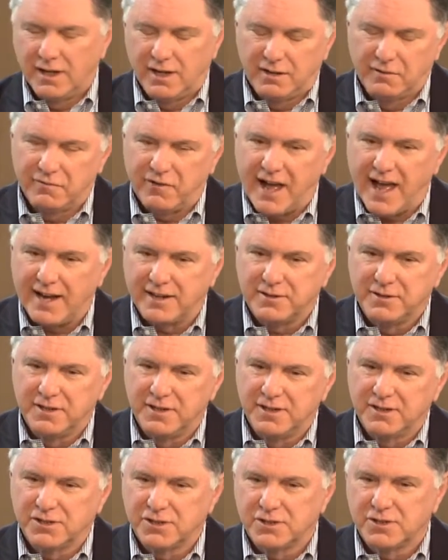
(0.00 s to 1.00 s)
And the fact
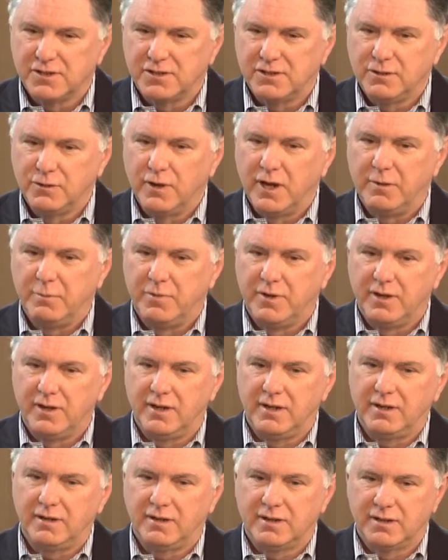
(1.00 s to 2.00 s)
is that
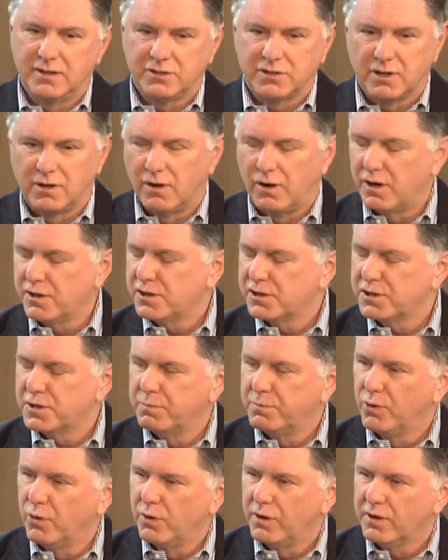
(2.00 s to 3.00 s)
UAB is the largest
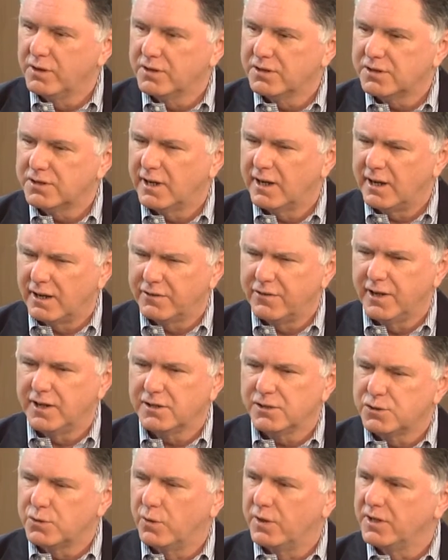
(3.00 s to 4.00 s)
employer in the state. I
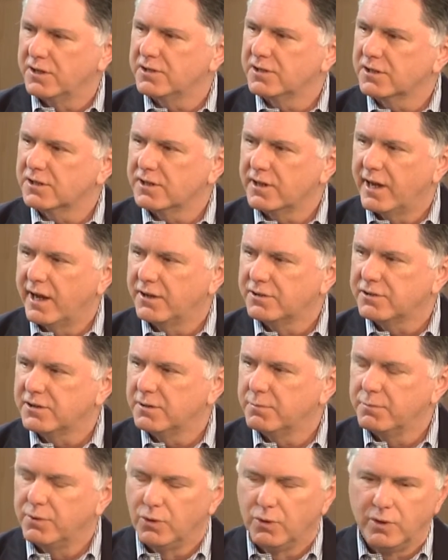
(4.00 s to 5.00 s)
think it's
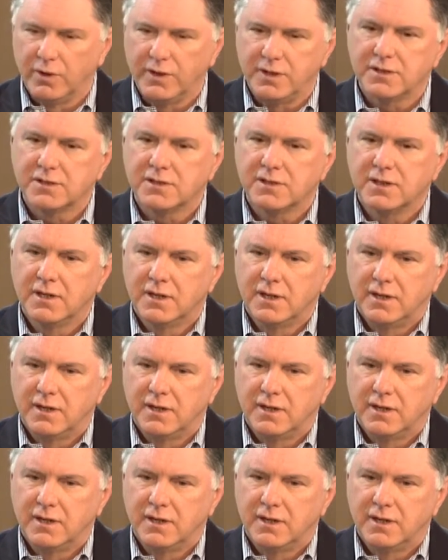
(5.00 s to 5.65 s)
26,000 employees.